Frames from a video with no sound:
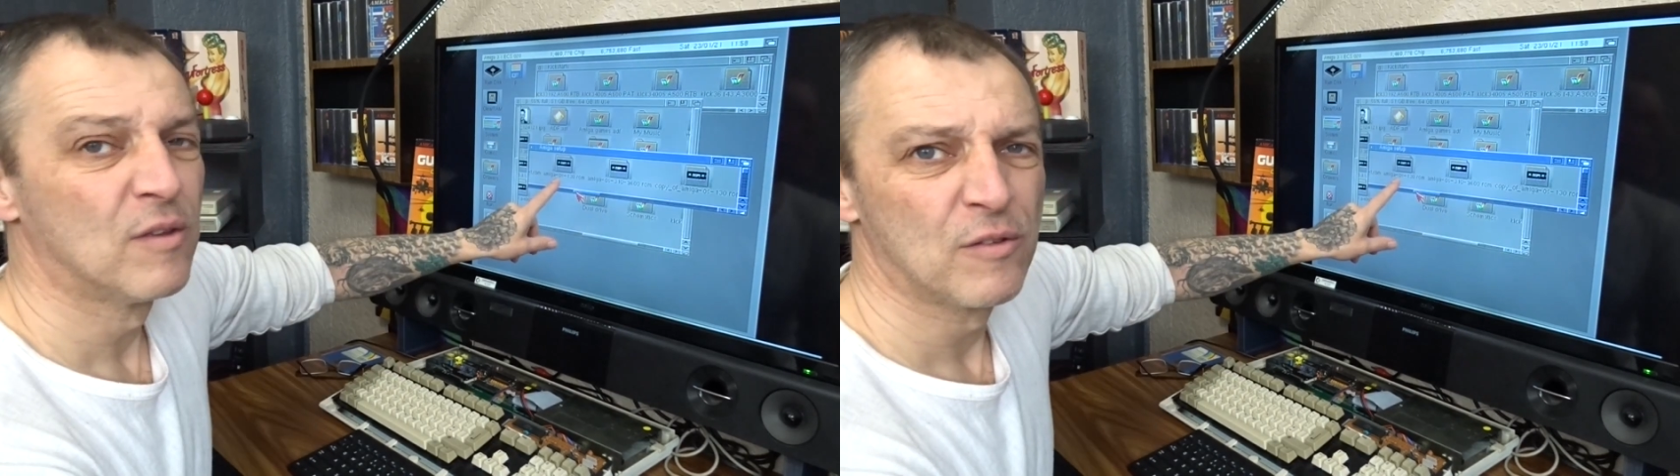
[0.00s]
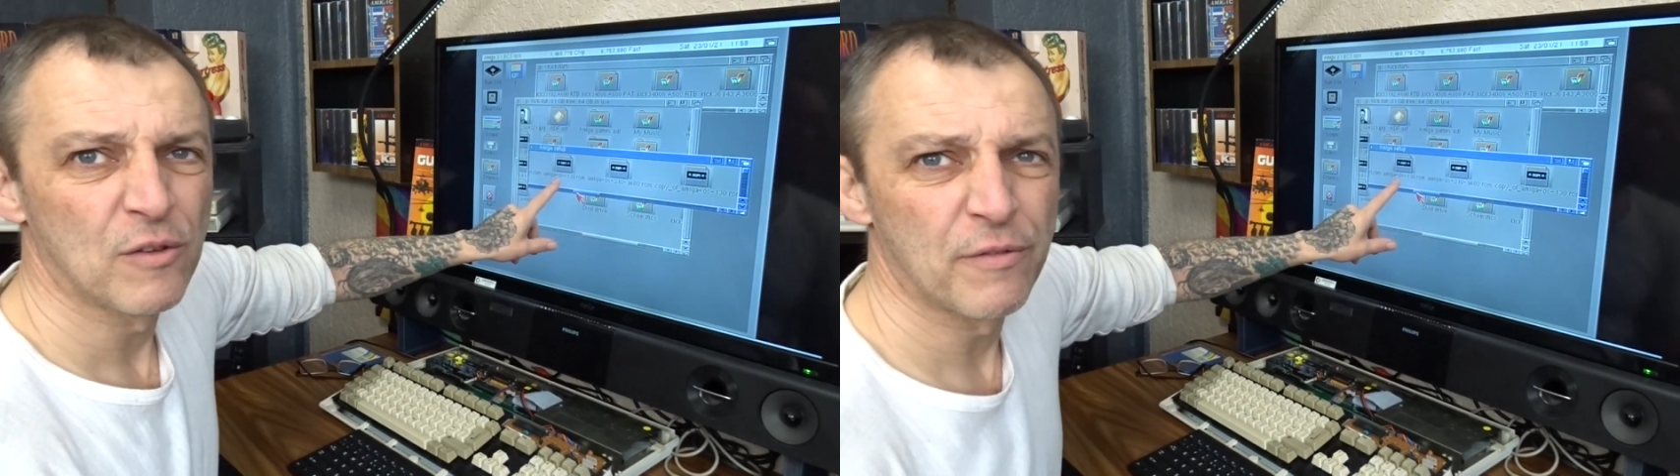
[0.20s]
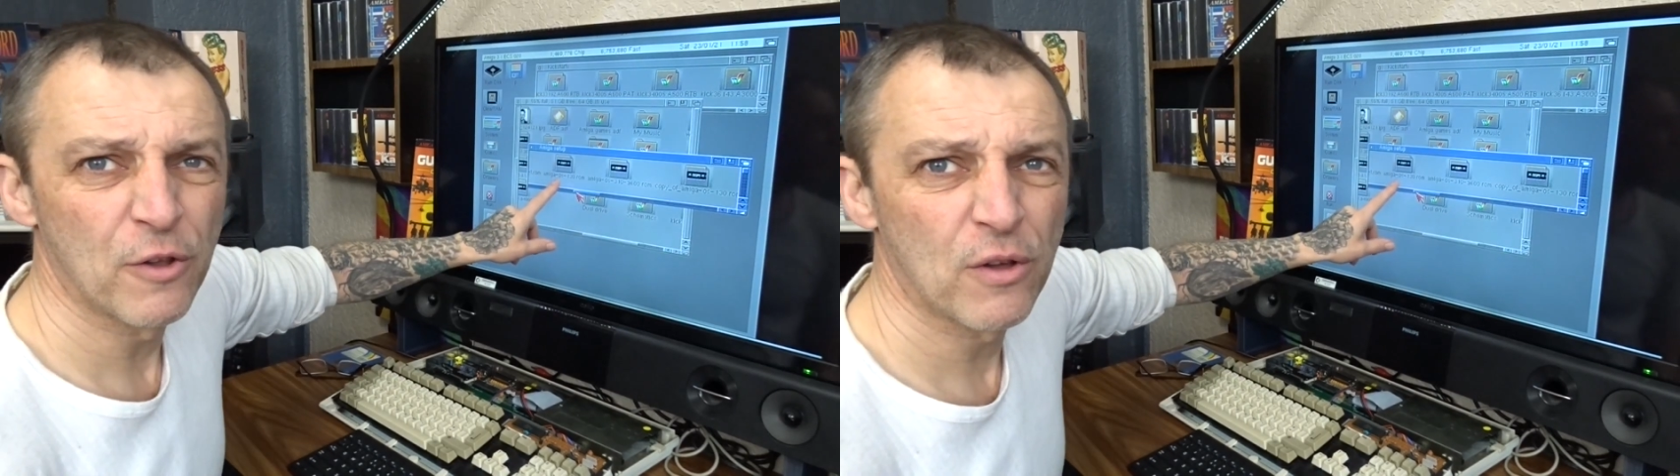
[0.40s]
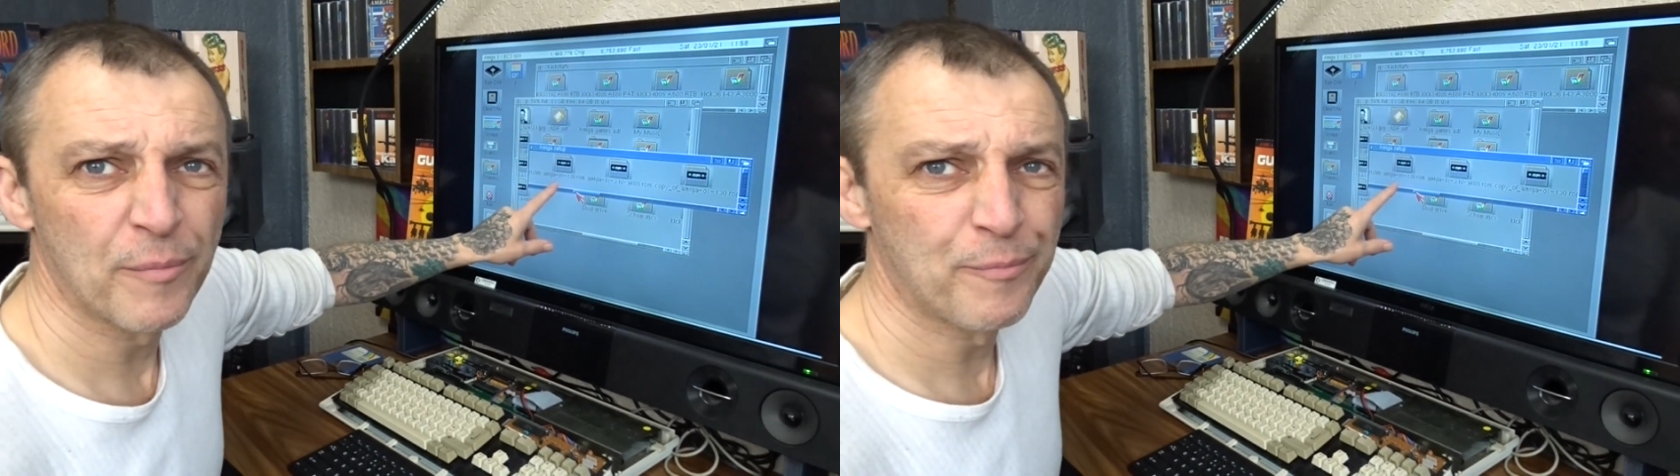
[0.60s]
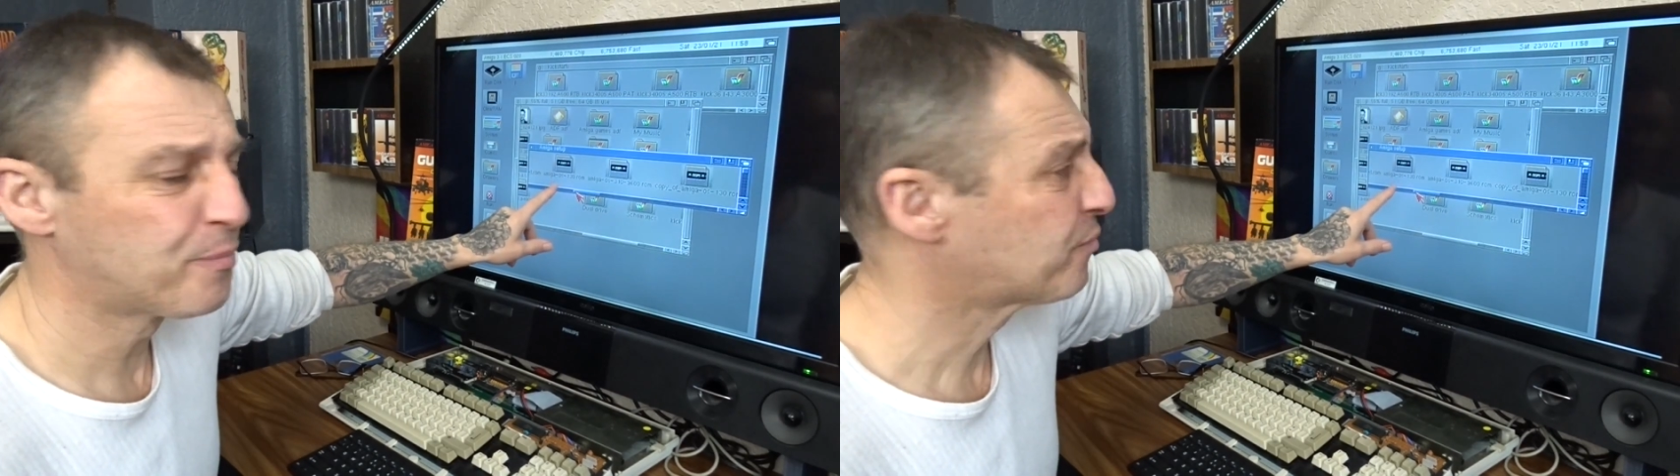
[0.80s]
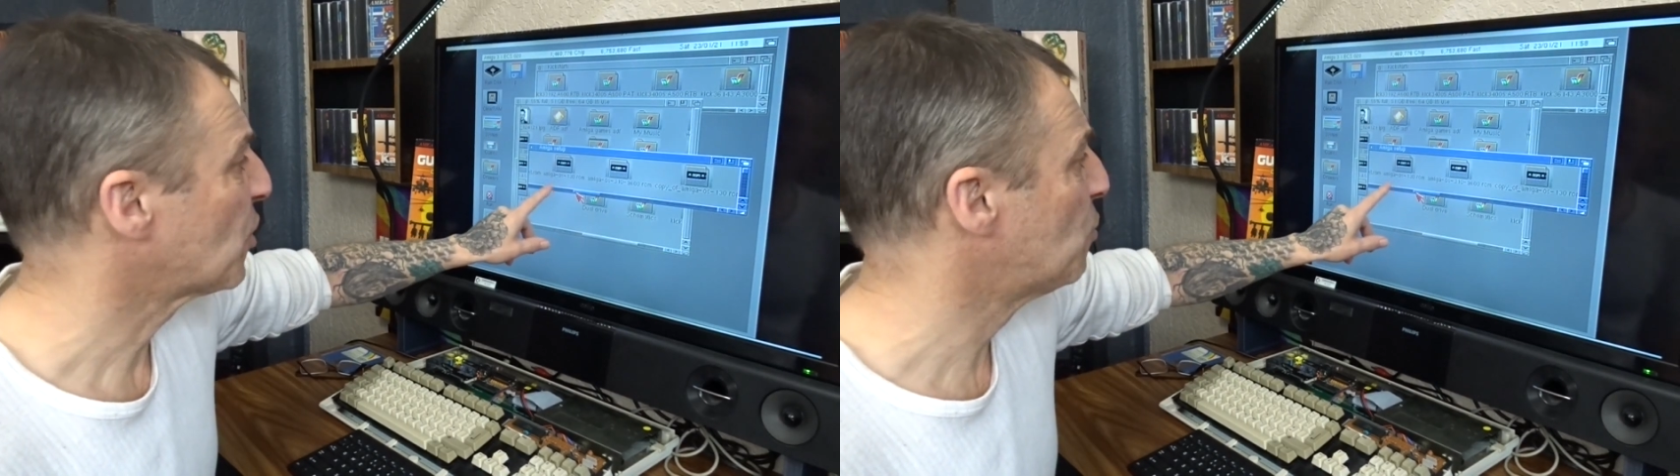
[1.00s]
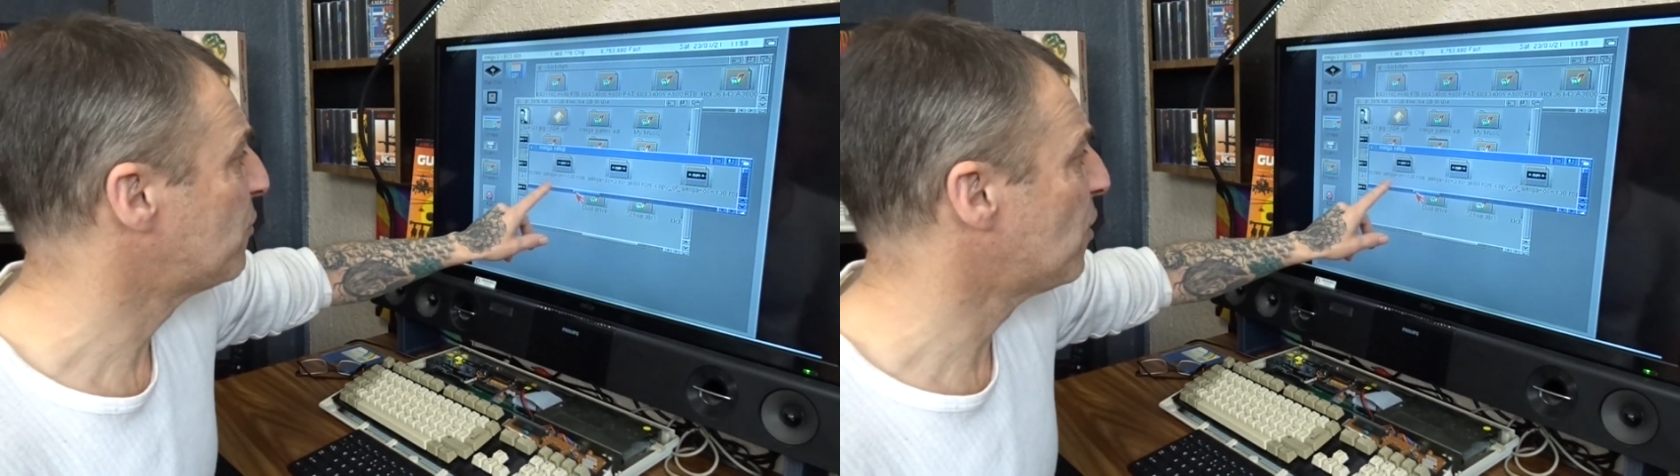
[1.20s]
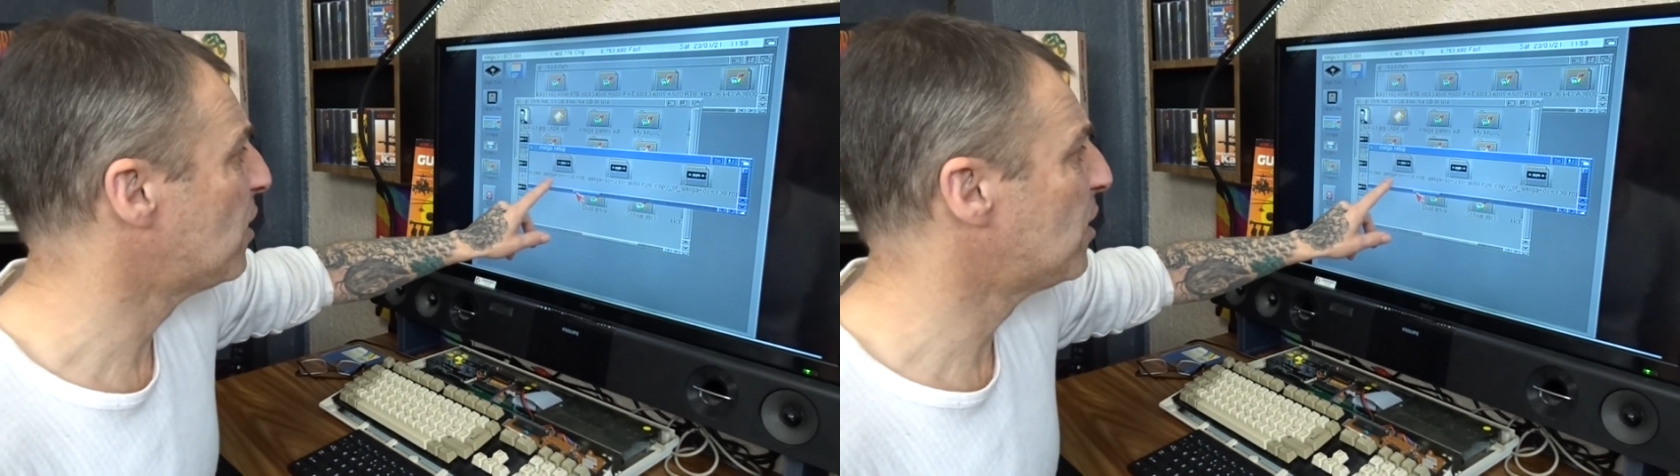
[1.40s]
So if you look,
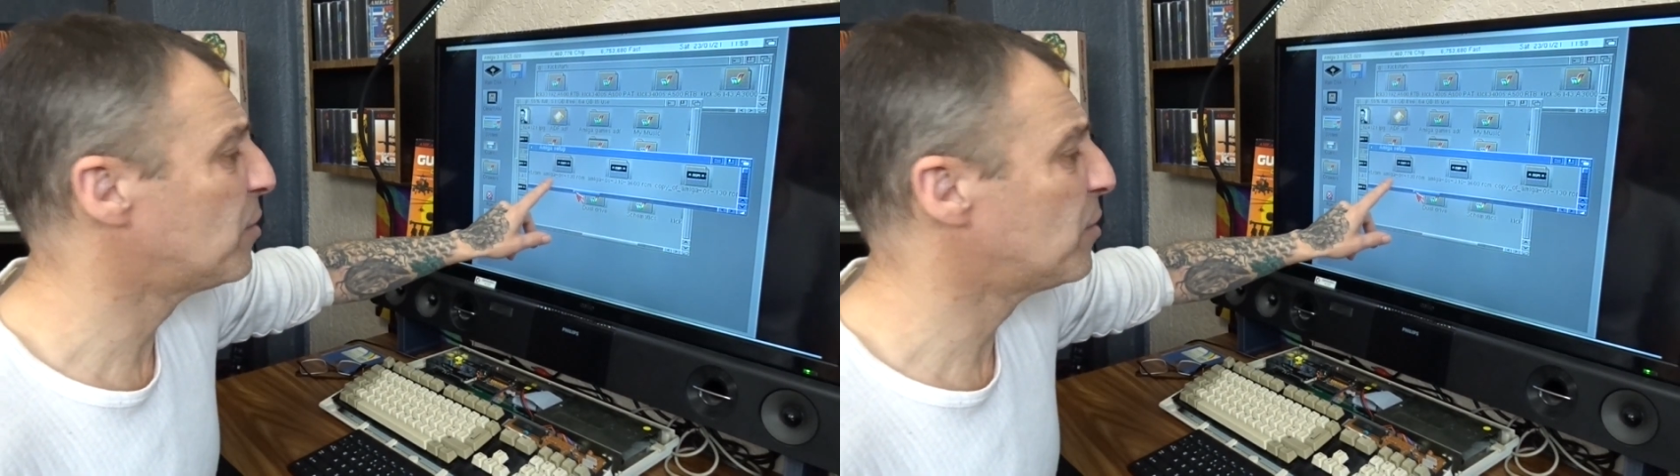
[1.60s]
we've got